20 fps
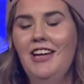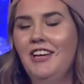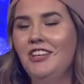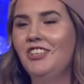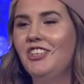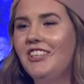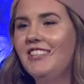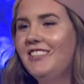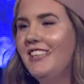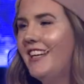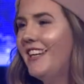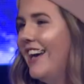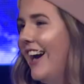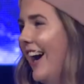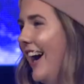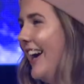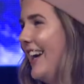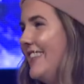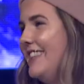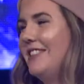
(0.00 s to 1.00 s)
she said,
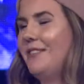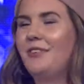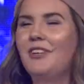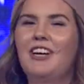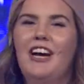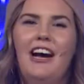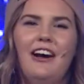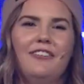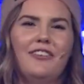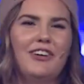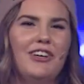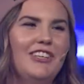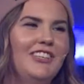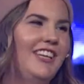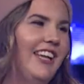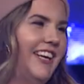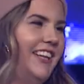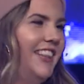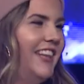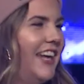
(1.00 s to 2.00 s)
"Guys, I recovered.
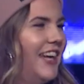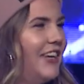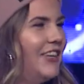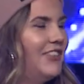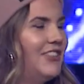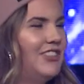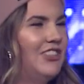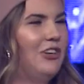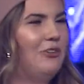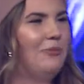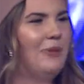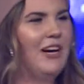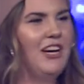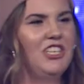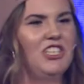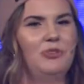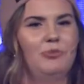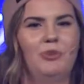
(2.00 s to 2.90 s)
Like, thank you so much."